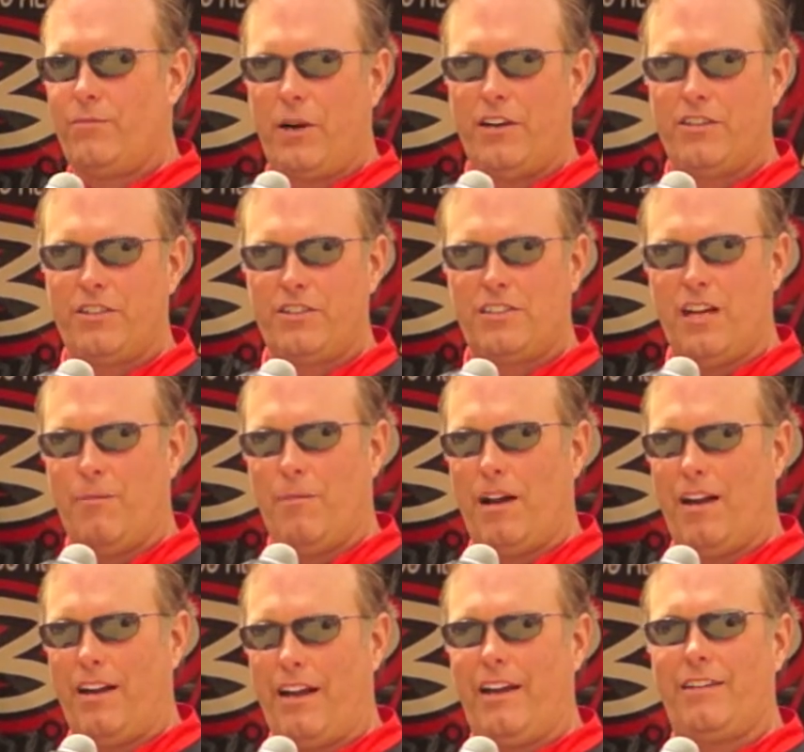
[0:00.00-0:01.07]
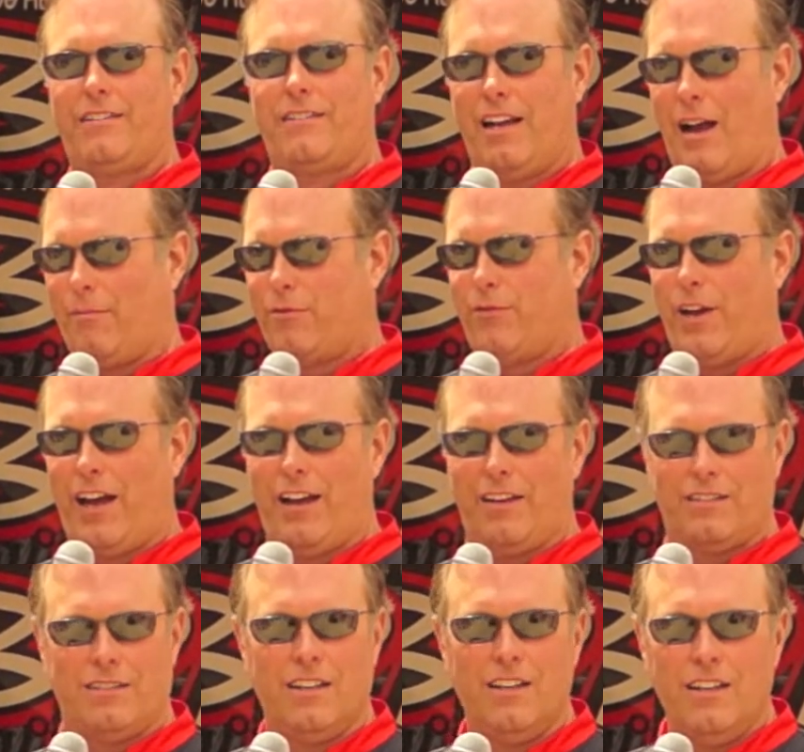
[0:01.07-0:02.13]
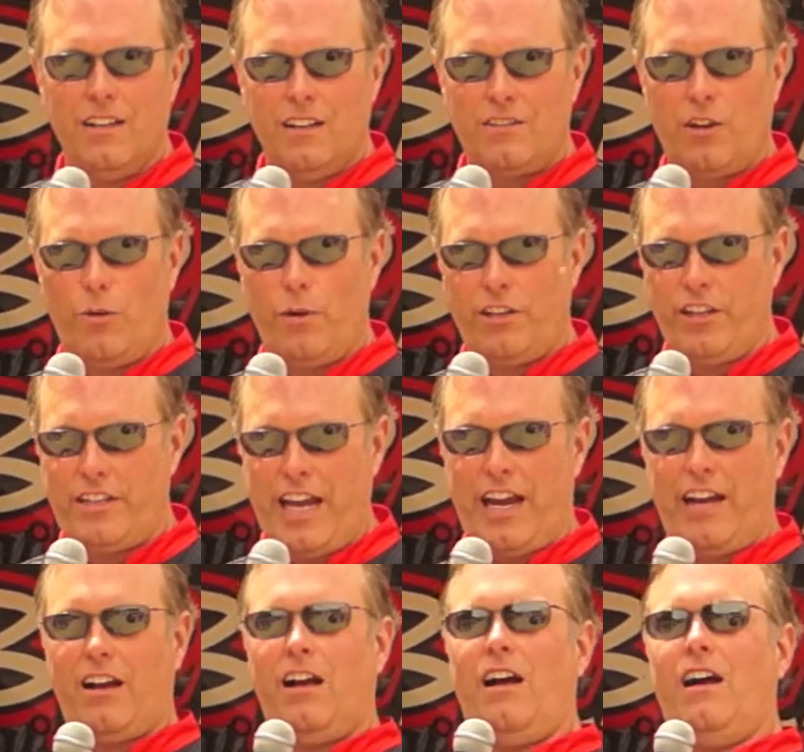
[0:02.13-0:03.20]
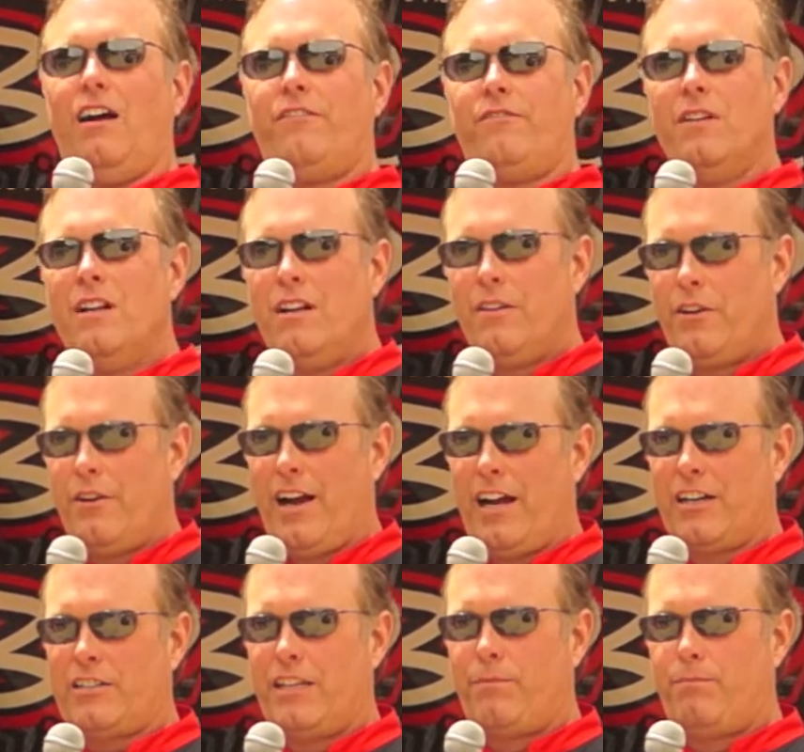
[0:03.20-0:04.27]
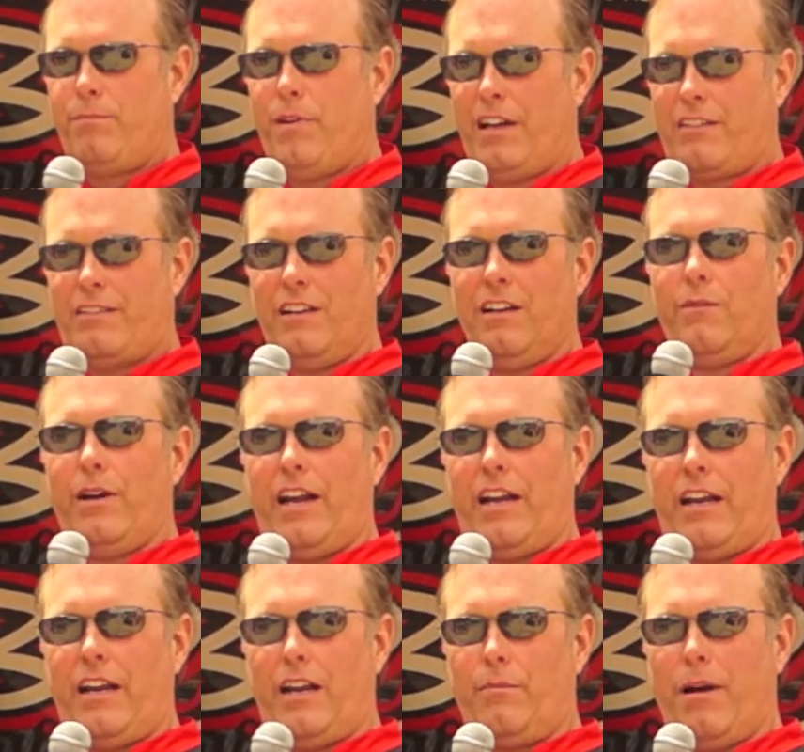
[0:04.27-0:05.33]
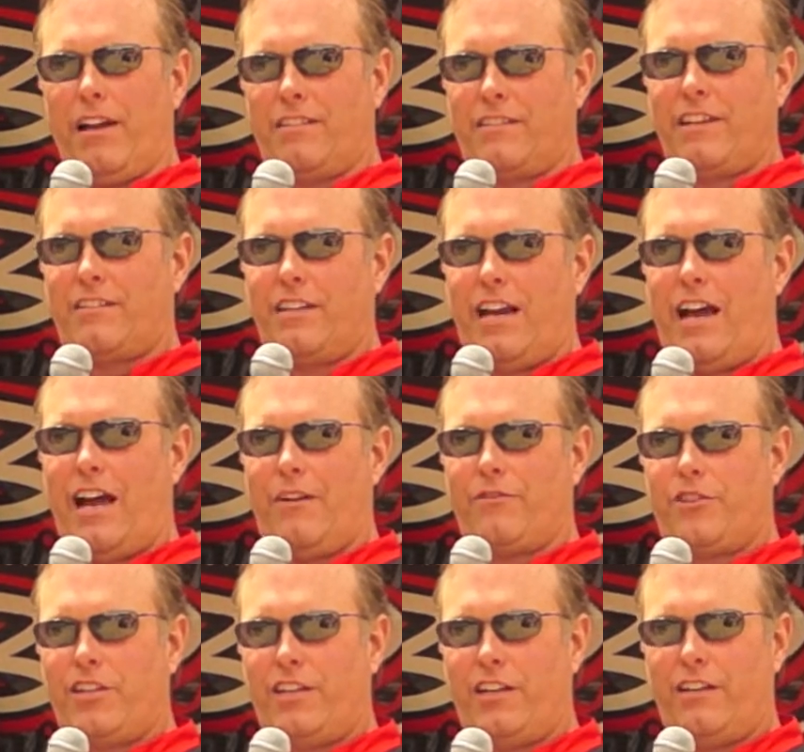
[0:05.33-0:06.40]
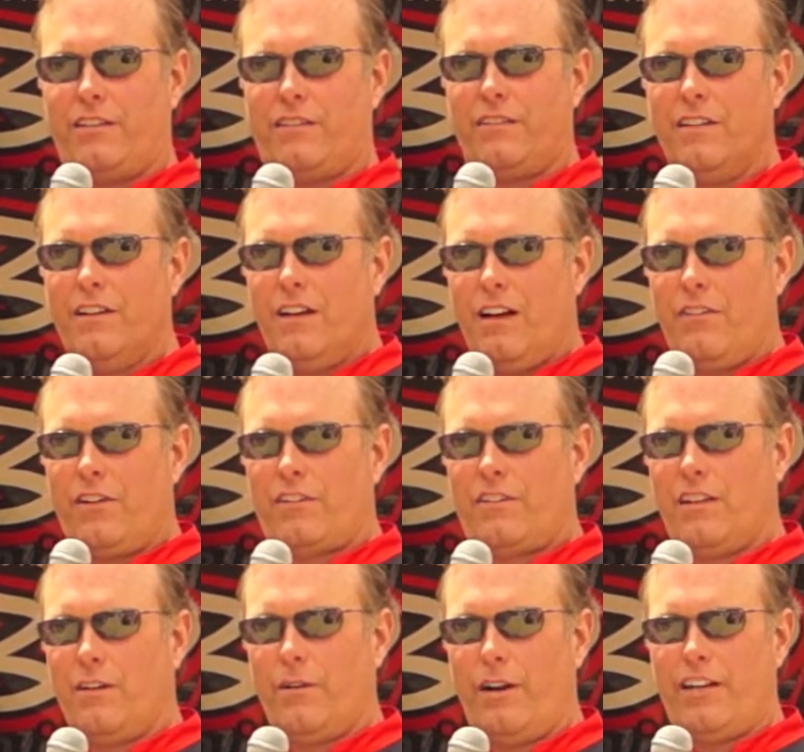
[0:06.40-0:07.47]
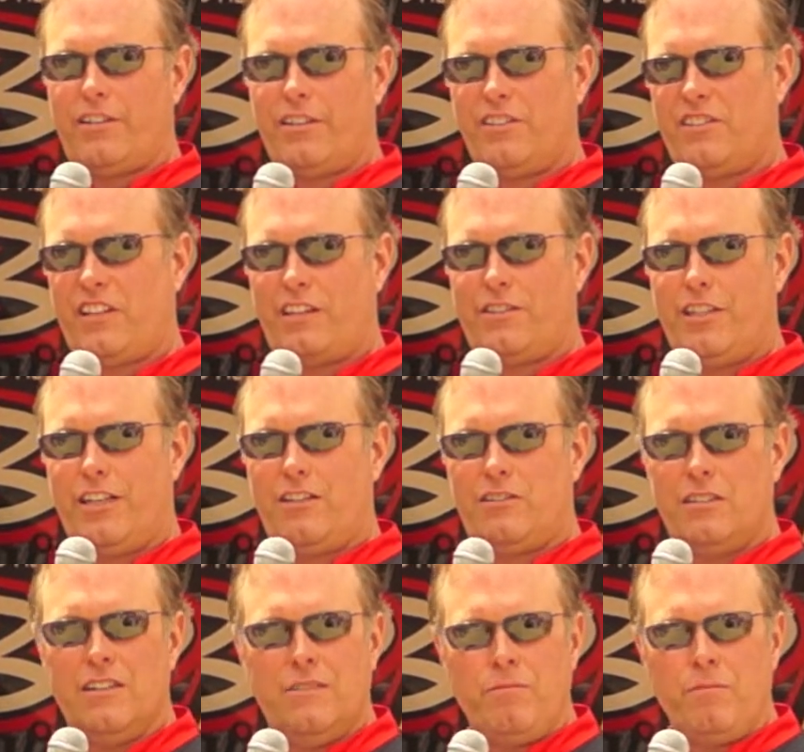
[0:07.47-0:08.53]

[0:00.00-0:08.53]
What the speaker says: parachutes come out, it stops fast. So when you take off, you're actually accelerating at about 6.5 Gs of acceleration, 6 Gs,